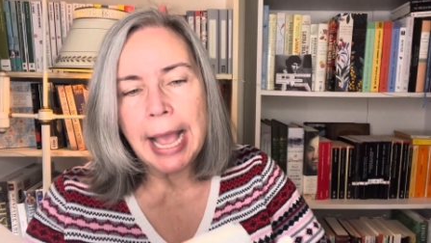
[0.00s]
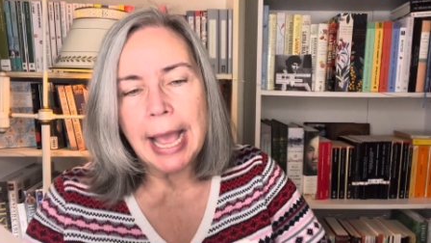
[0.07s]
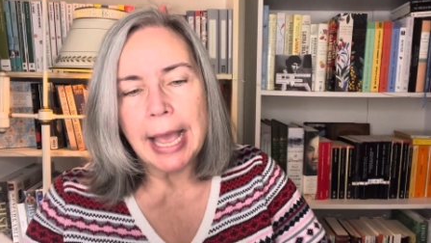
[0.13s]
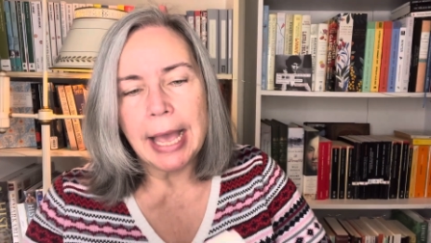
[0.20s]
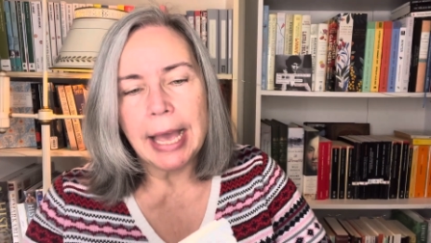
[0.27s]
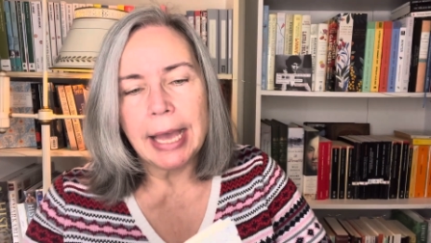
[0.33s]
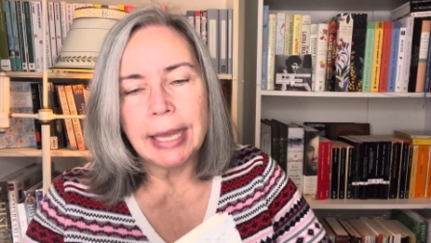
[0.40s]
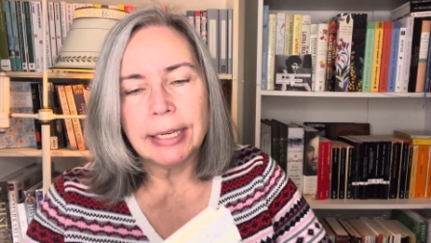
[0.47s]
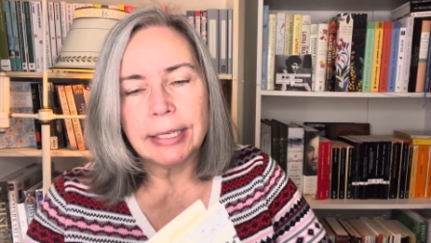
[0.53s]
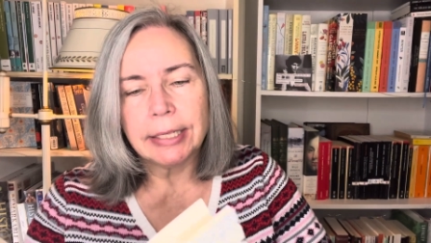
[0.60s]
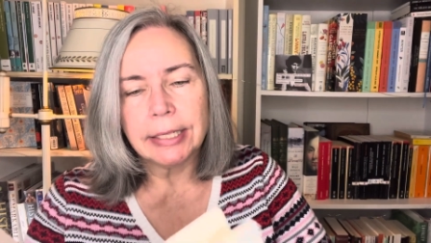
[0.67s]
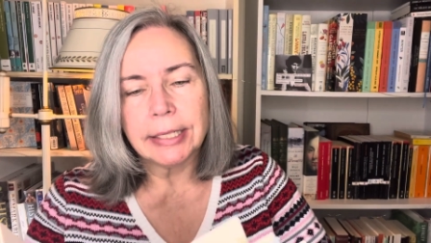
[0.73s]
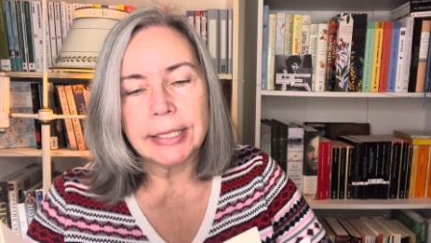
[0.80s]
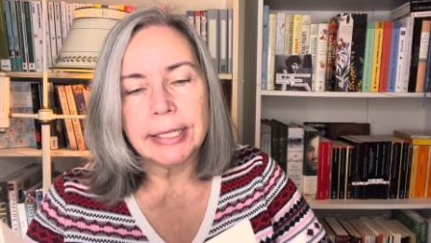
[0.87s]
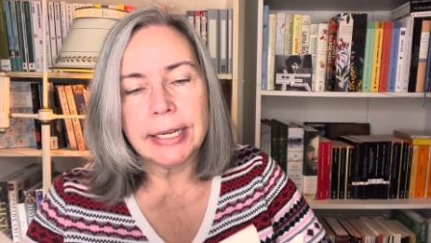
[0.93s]
and
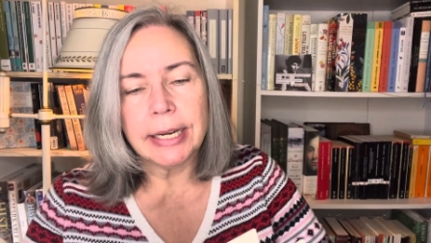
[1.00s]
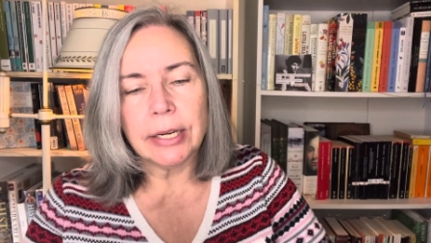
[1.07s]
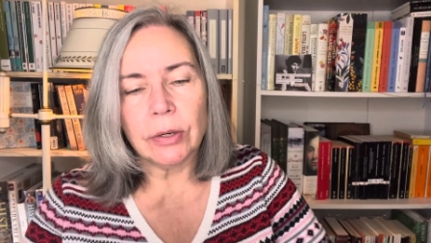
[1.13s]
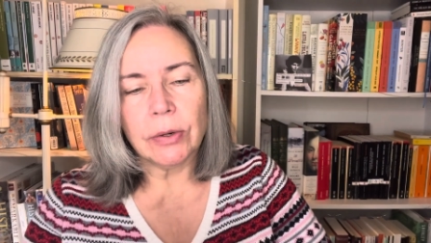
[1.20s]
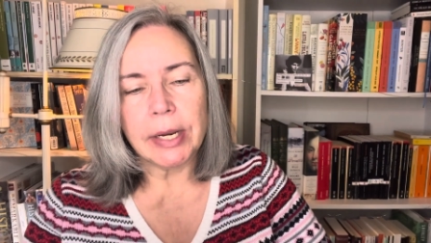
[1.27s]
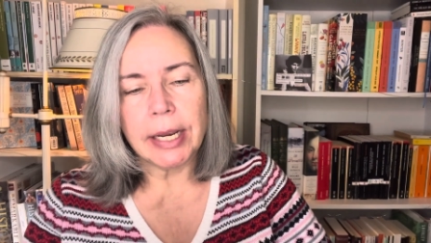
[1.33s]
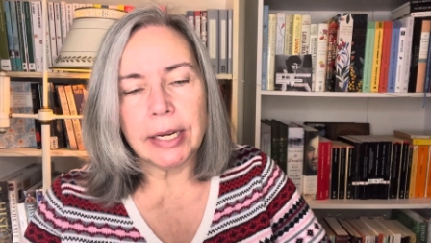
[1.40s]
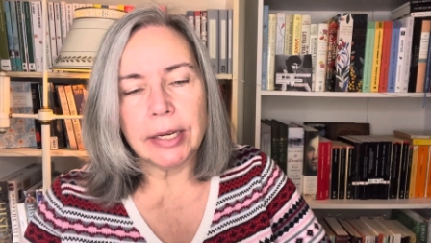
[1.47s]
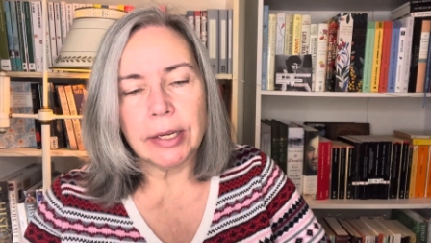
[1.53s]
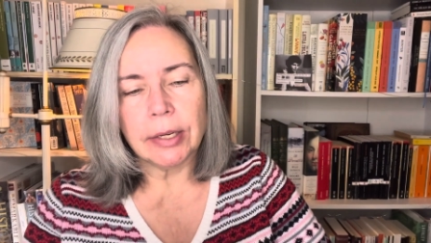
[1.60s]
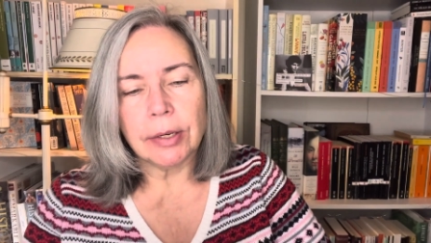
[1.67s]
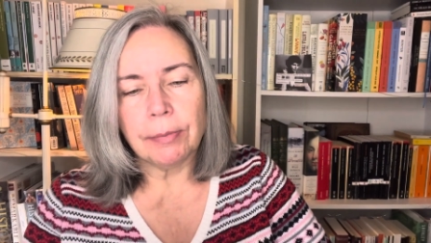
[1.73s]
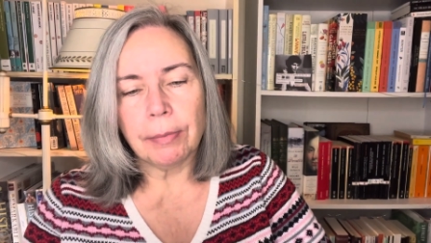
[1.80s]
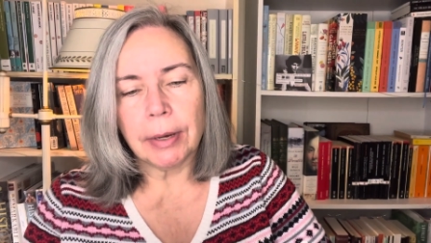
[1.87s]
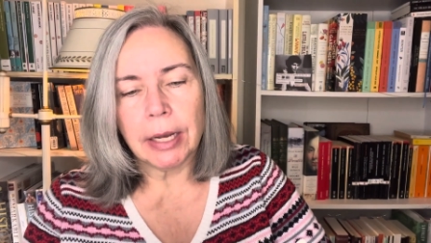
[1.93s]
it's
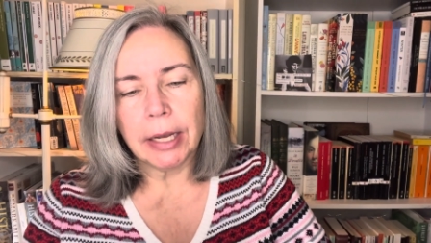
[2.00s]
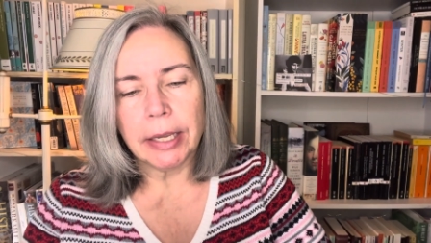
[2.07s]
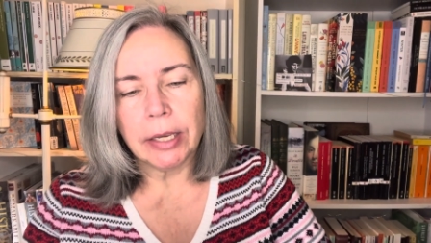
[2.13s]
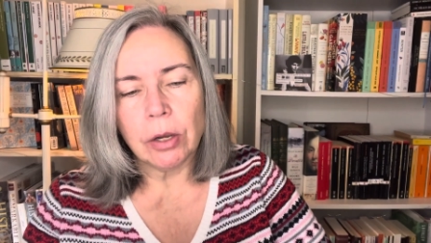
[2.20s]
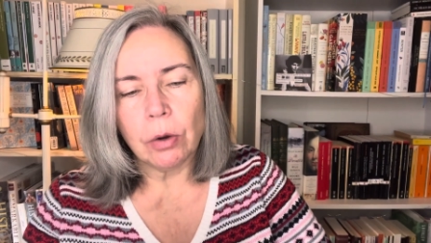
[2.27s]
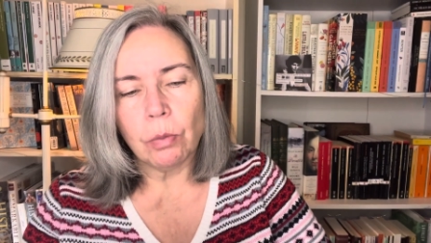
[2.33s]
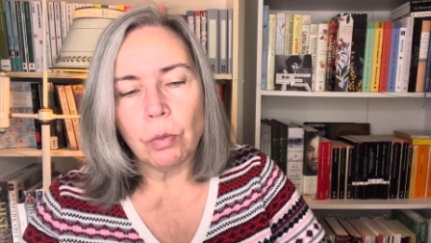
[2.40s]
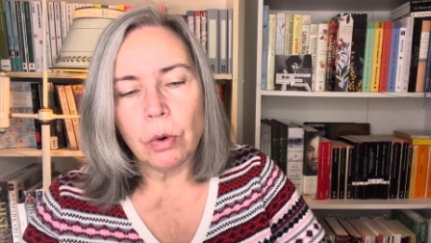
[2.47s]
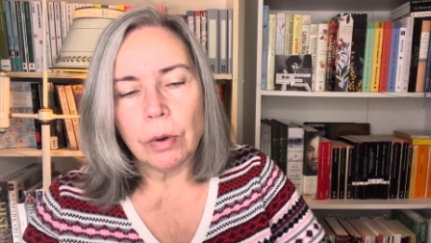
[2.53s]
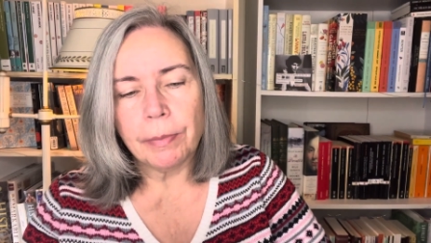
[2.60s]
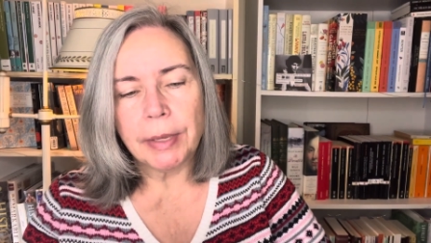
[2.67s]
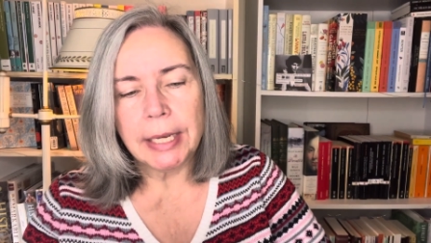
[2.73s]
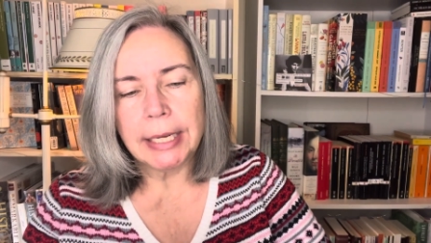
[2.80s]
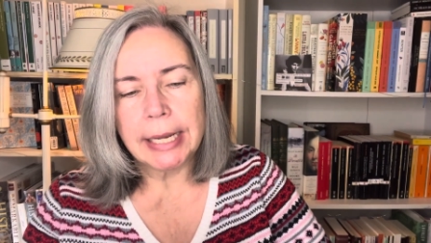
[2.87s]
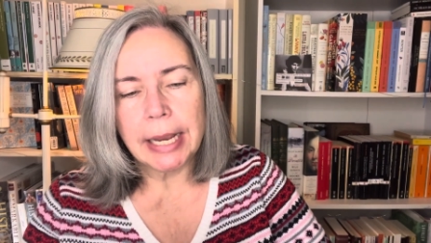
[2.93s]
narrated by a
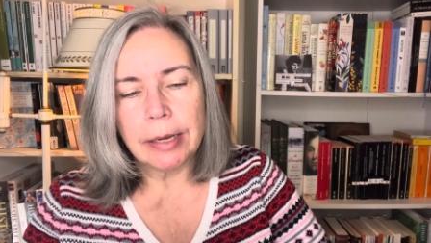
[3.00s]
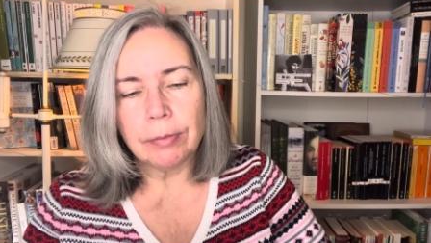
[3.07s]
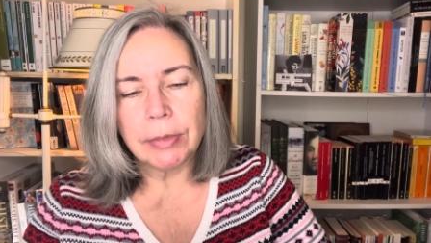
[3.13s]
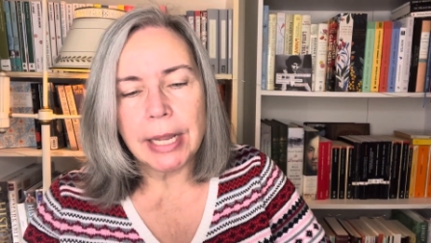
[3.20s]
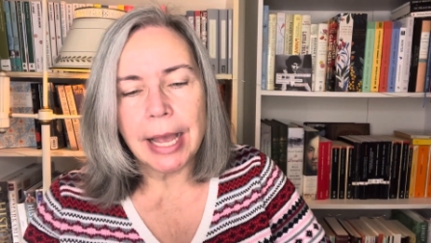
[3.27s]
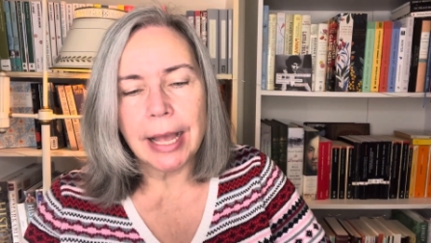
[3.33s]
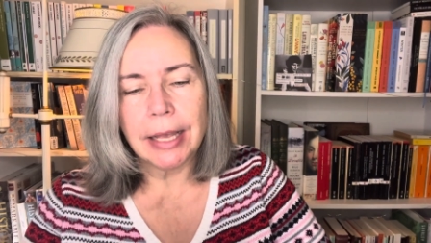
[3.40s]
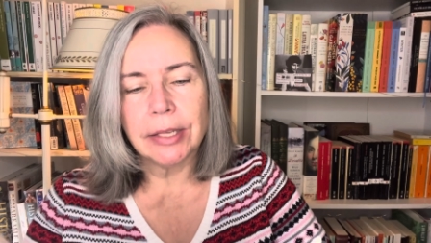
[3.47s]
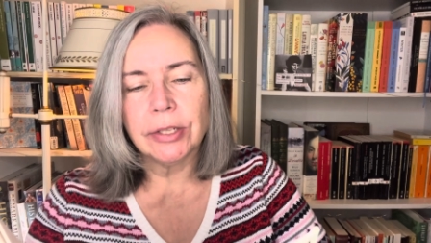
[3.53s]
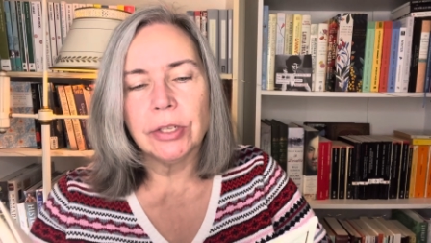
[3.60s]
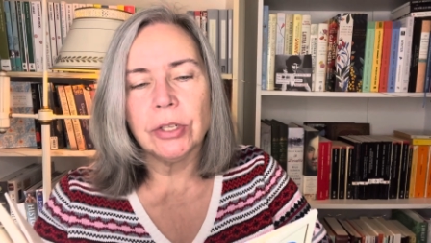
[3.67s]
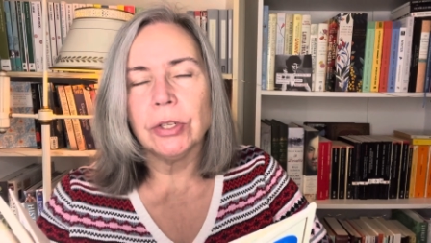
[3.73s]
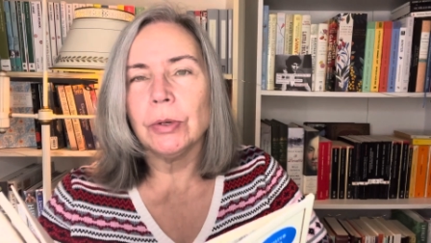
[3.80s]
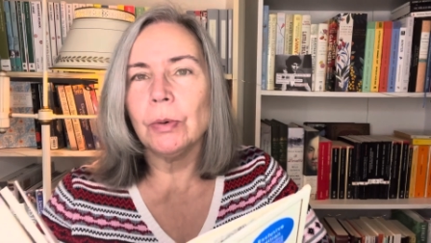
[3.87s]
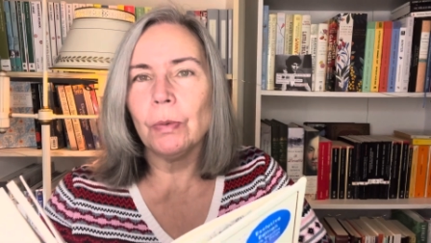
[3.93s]
woman named
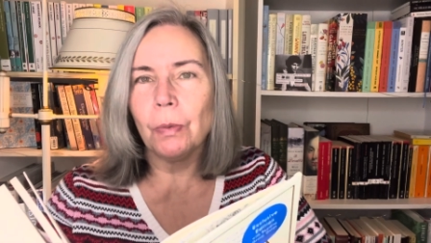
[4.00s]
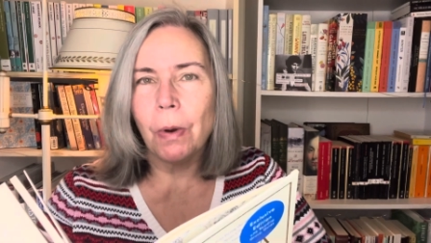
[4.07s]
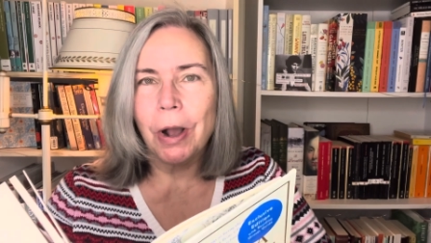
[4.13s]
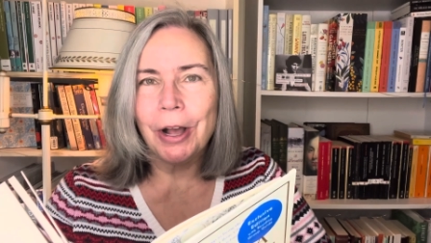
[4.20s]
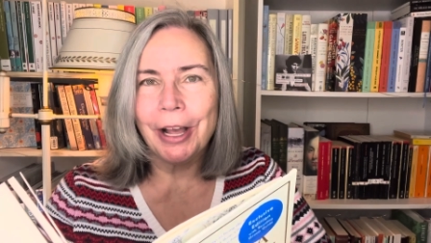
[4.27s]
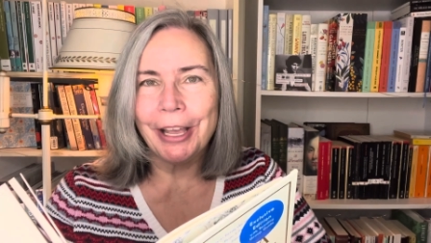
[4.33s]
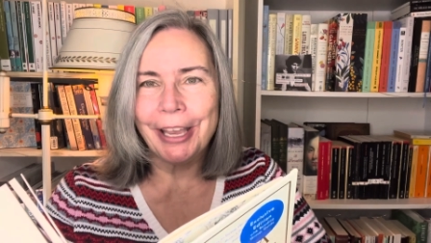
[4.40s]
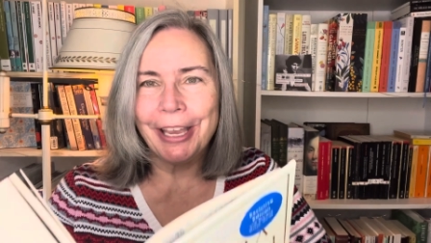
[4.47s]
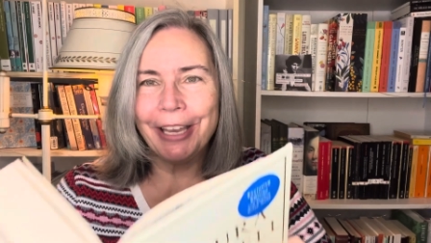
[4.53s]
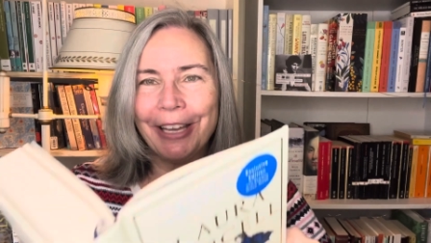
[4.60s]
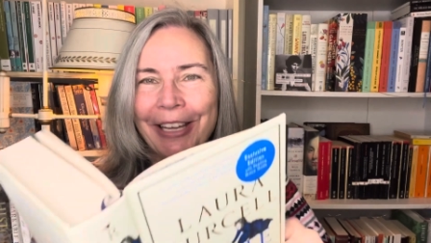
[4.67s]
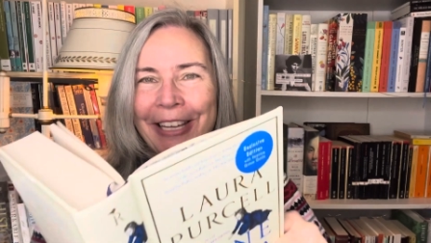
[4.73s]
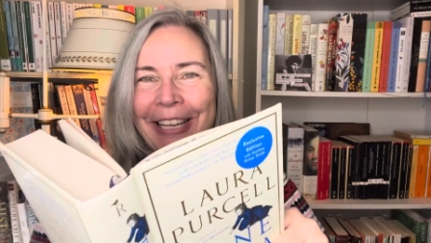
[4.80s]
Hester Y